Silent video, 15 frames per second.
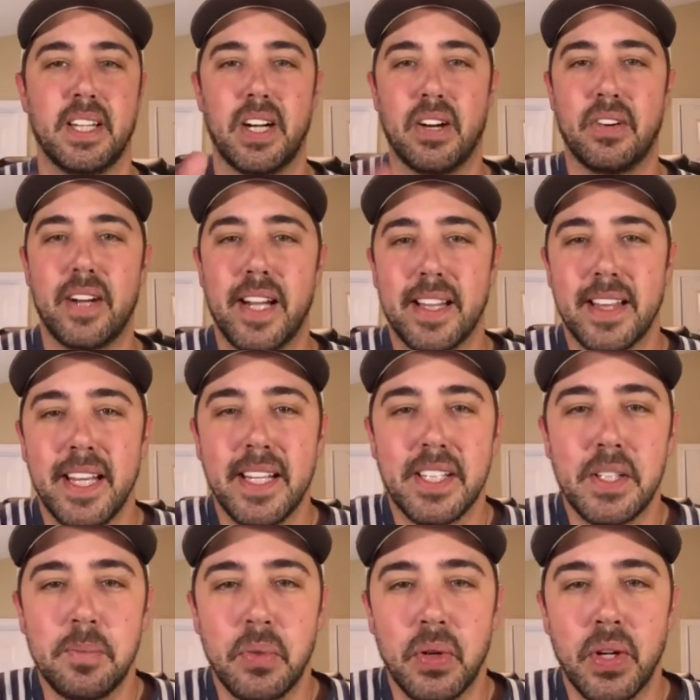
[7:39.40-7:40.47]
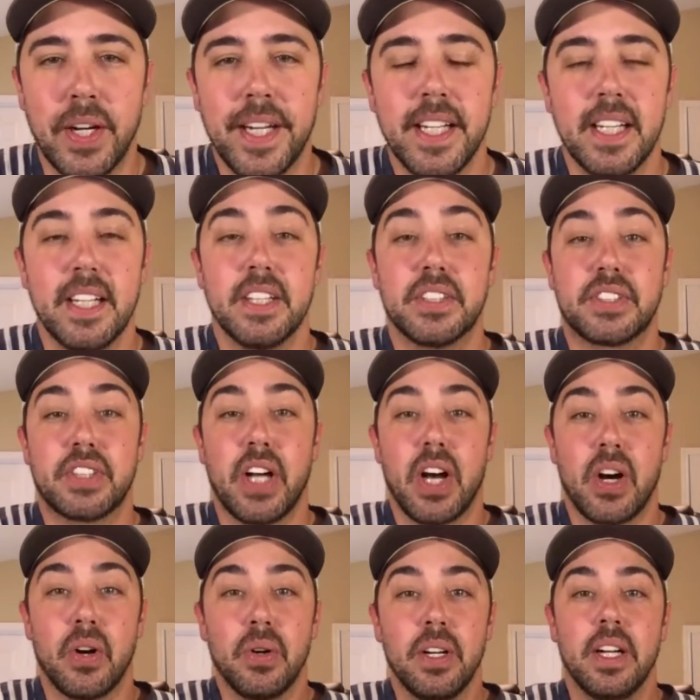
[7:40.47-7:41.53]
All right, thank you, Maury.
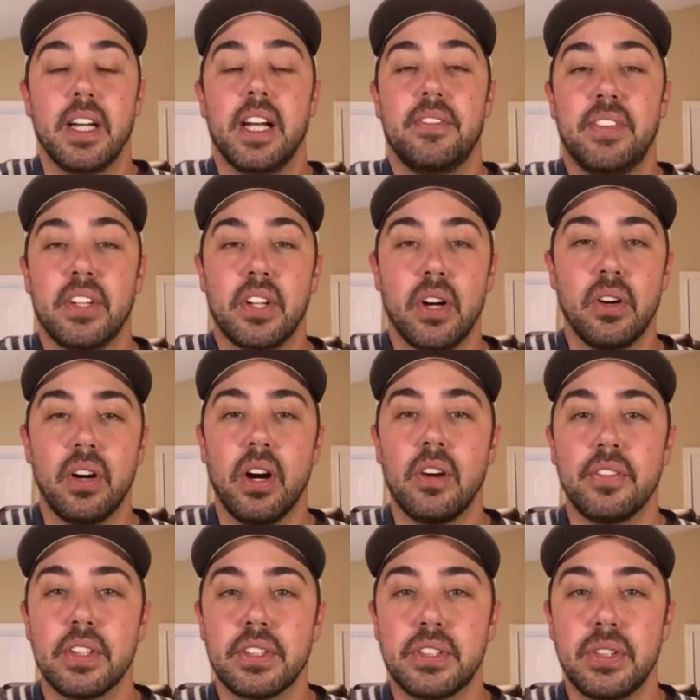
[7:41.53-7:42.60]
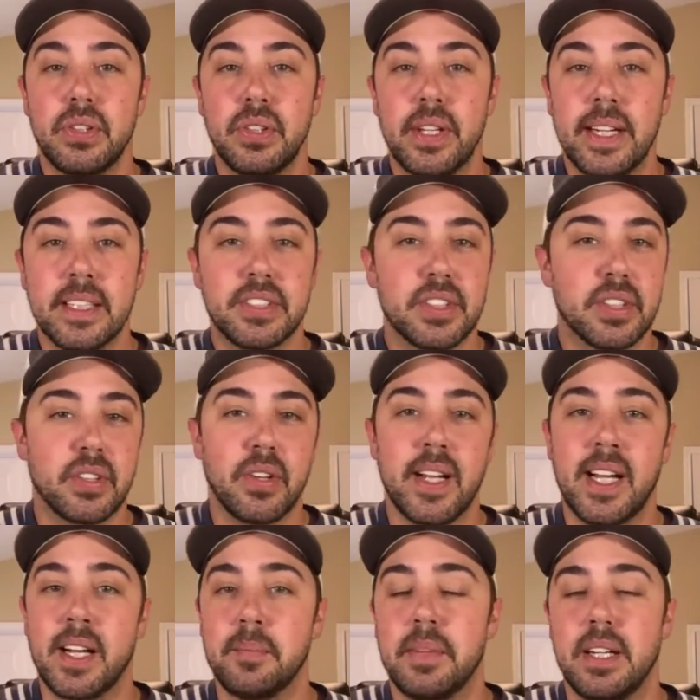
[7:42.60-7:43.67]
So if you go over to
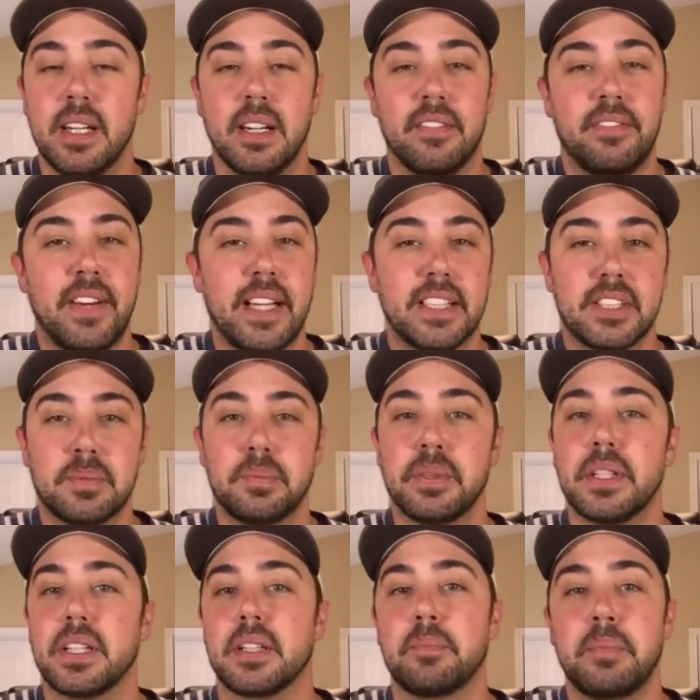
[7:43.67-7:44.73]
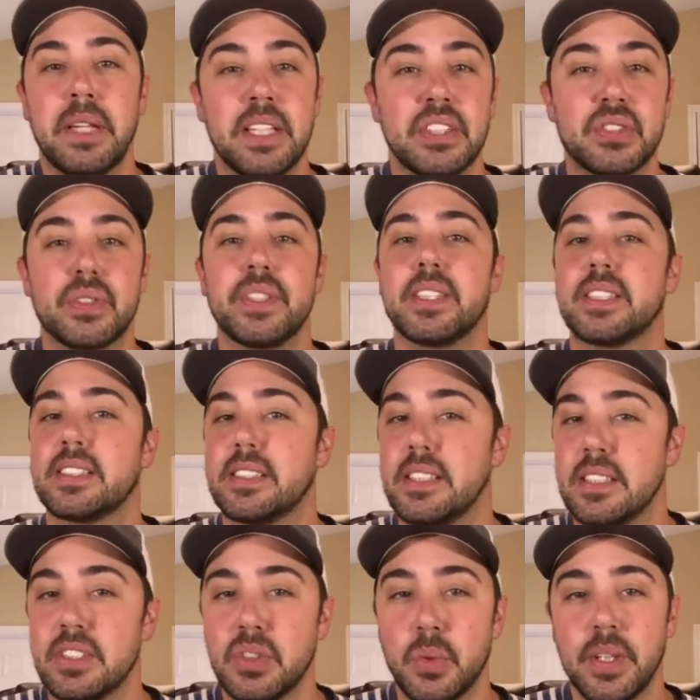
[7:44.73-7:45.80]
Instagram, Facebook, Pinterest,
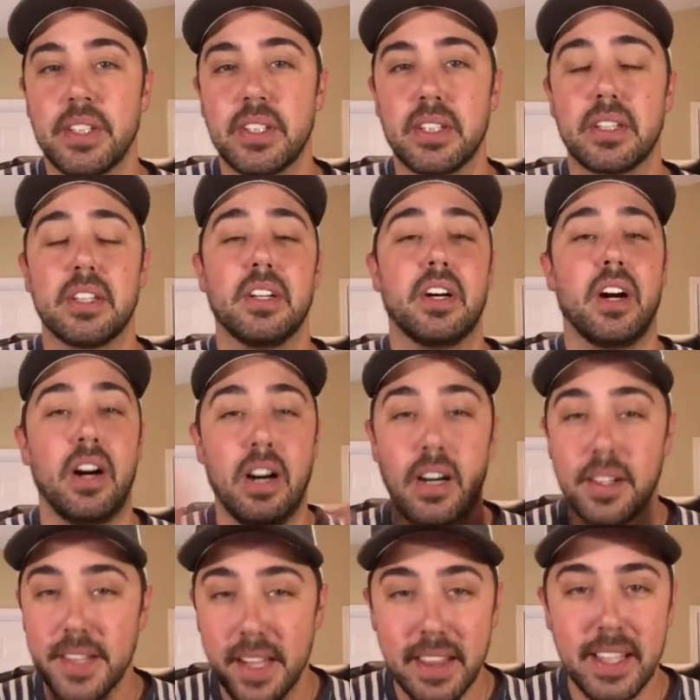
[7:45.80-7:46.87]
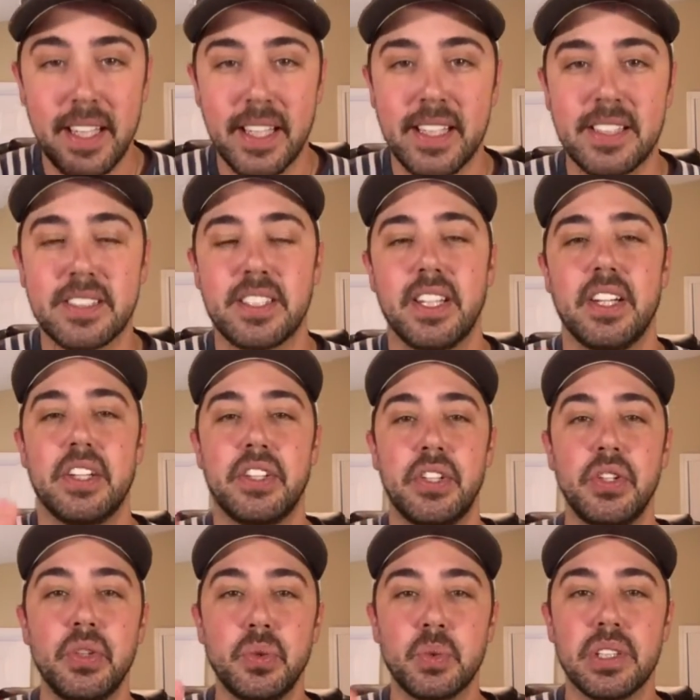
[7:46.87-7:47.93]
Twitter, all the things,
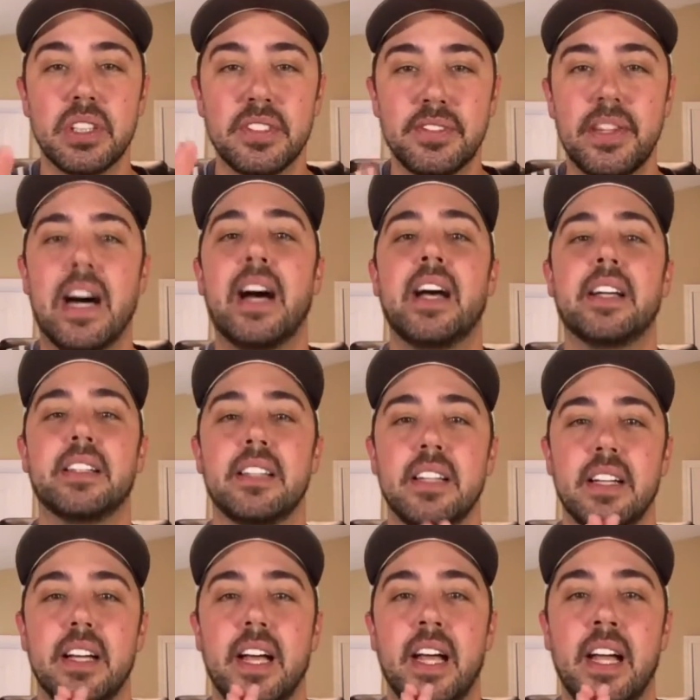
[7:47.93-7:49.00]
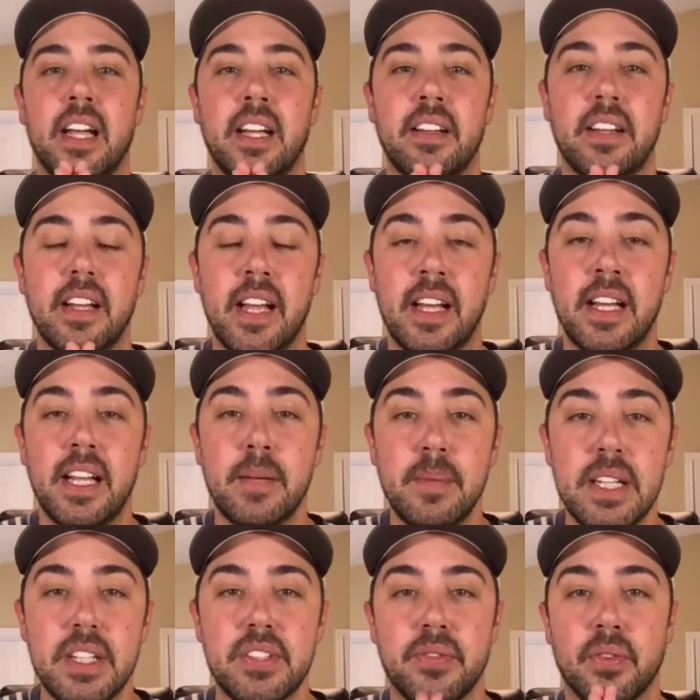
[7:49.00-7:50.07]
you will find an
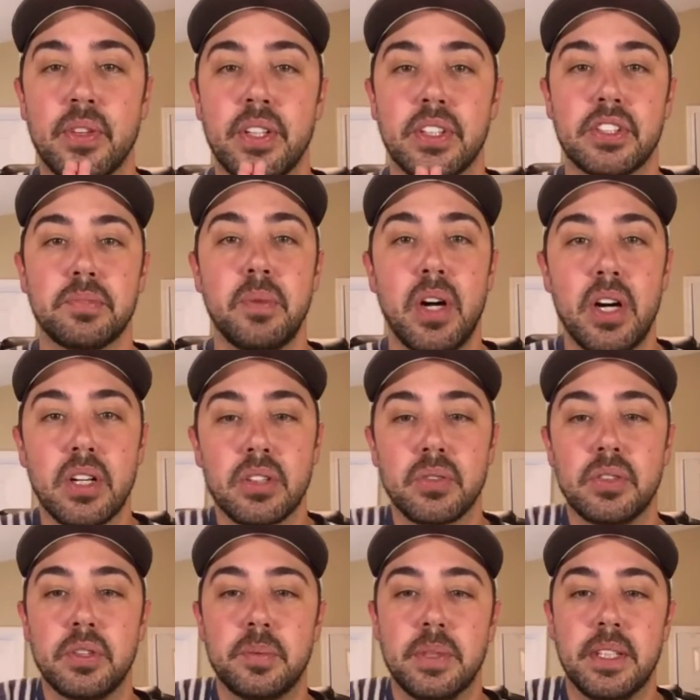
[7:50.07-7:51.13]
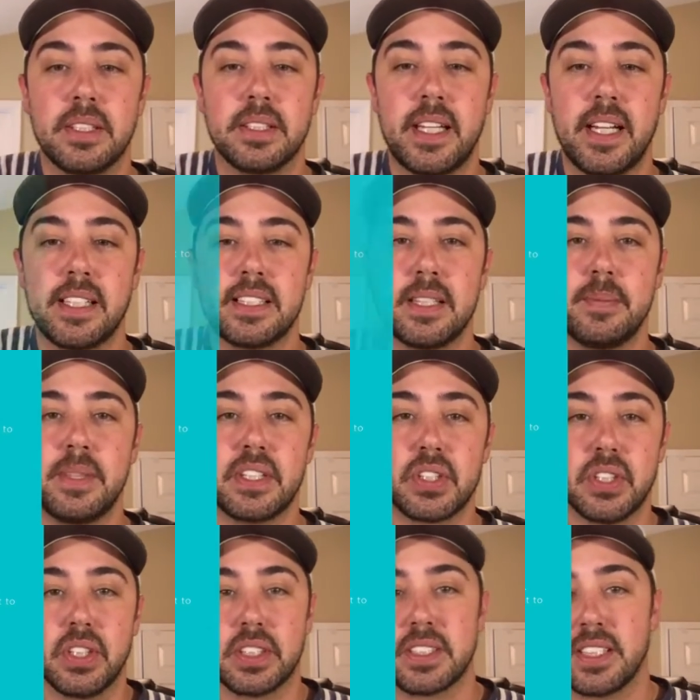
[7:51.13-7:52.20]
image for your small group. Today's image
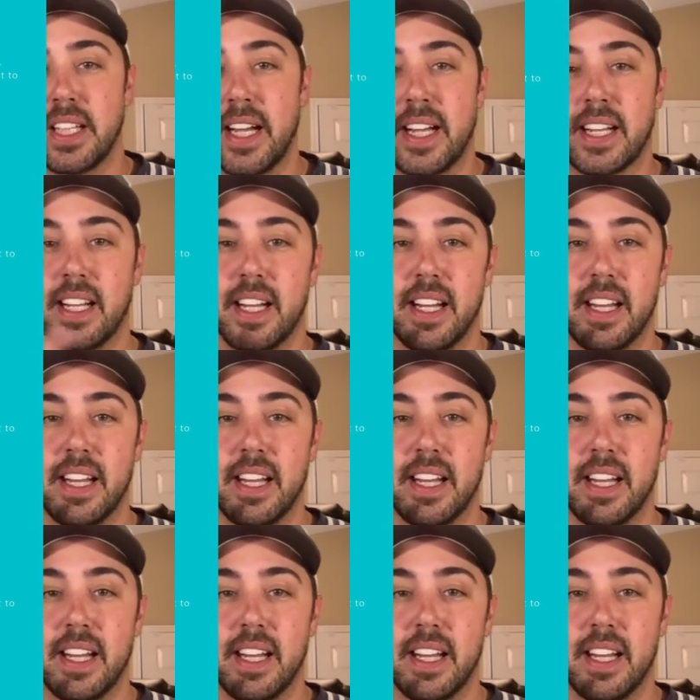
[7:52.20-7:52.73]
looks like